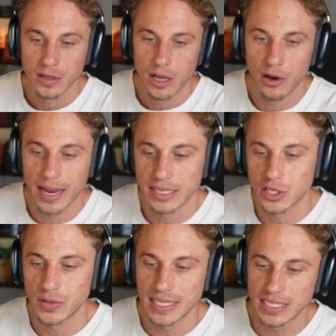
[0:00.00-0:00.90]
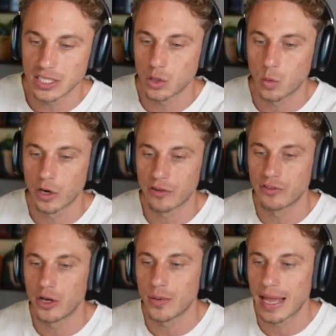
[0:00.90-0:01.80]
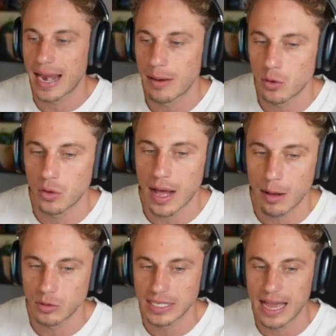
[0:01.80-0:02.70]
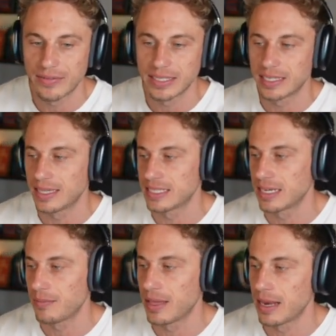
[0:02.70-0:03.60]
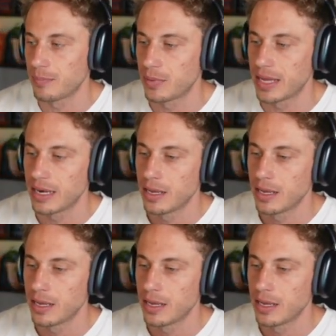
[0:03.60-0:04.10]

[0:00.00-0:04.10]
Okay, so this is the workflow, and I will dive into this in a minute, but